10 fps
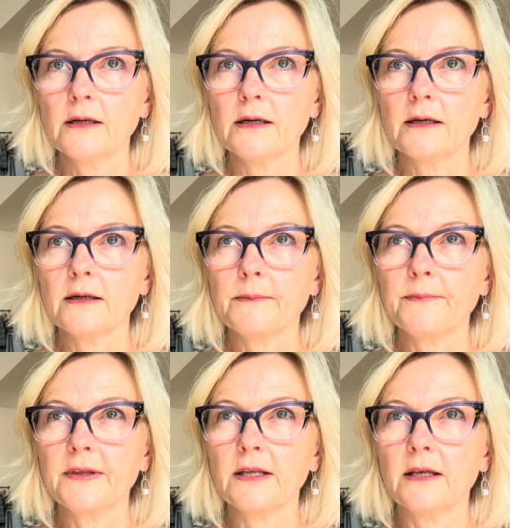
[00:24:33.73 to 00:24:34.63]

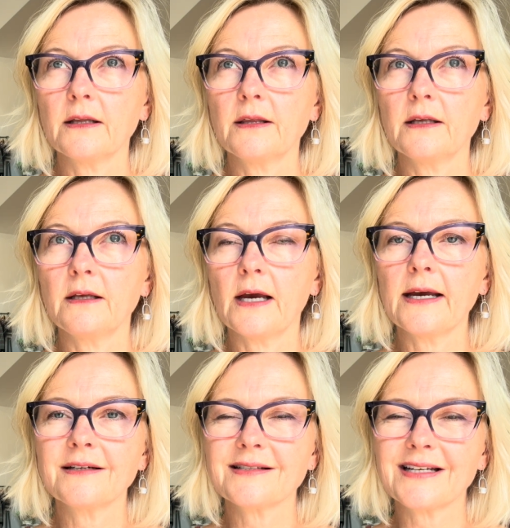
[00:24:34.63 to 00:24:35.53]

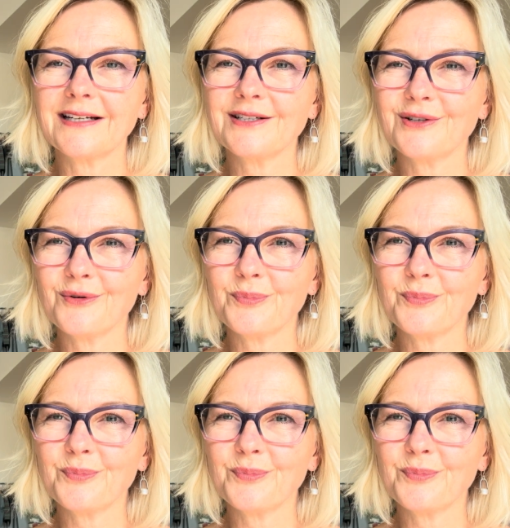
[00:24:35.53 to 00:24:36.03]
I decided to do